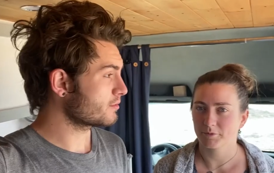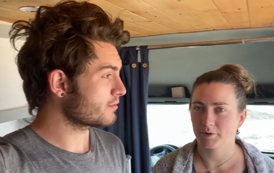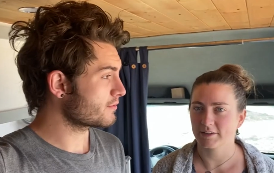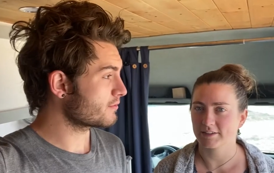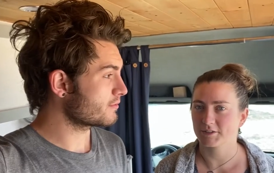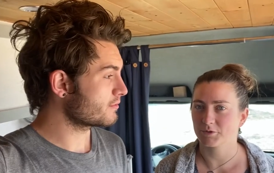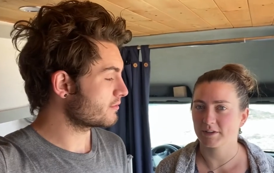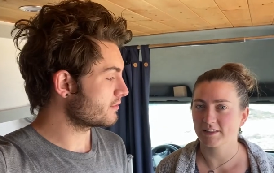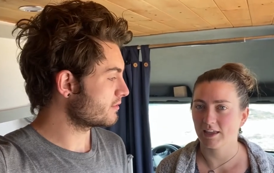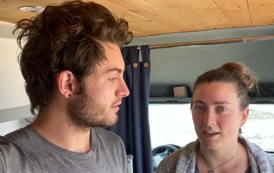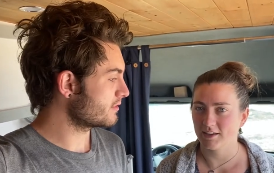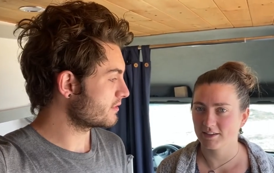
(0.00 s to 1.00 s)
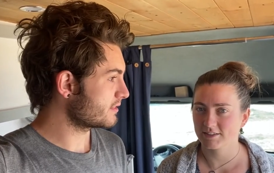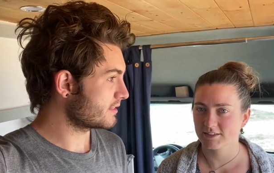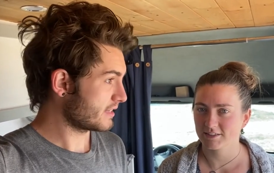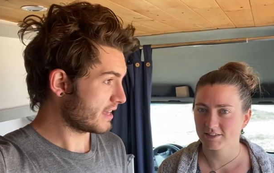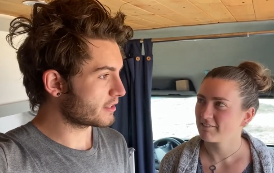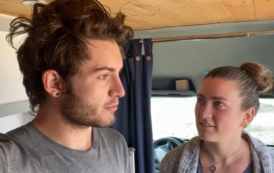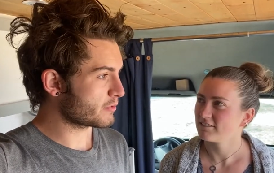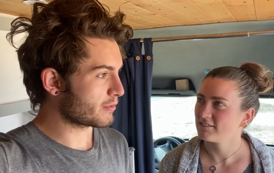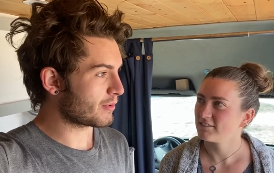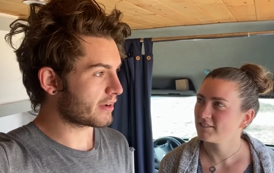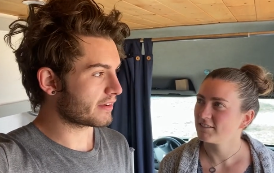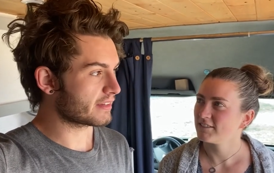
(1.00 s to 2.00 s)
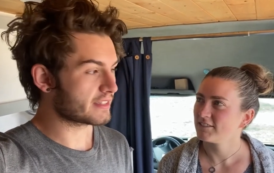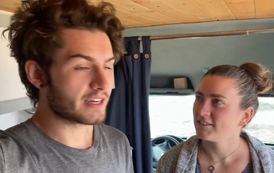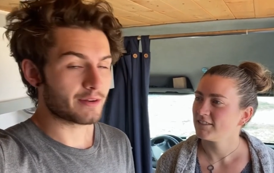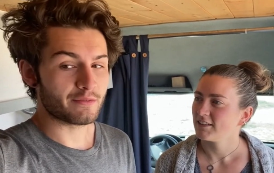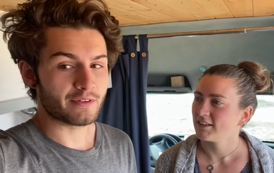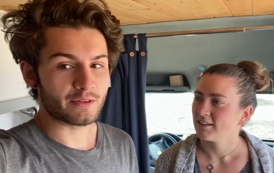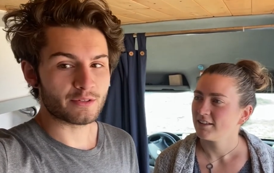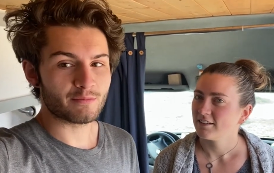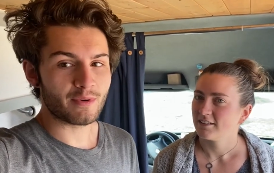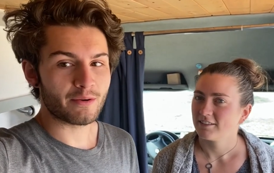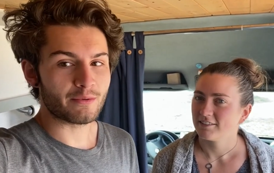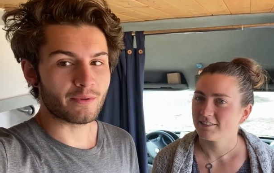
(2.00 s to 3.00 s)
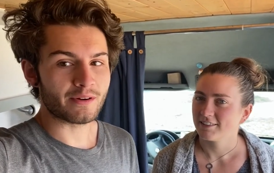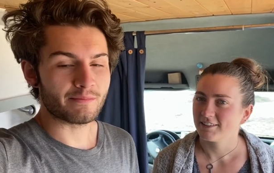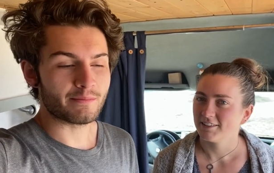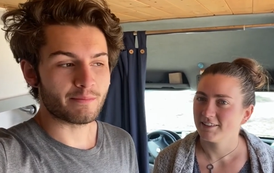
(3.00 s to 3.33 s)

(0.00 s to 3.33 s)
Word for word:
Speaker 1: We're at the Twin Lakes.
Speaker 2: Yeah, because we were walking around last night and we found a spot we wanted